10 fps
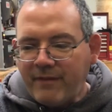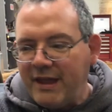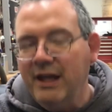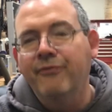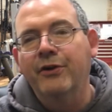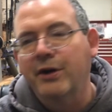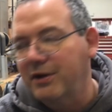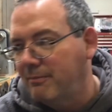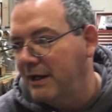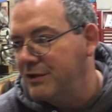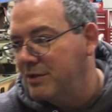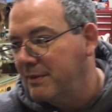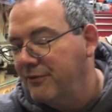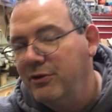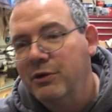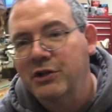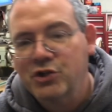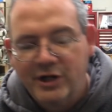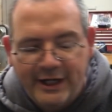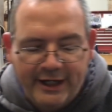If you're on a budget, but if you want to
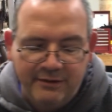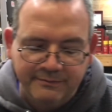try it,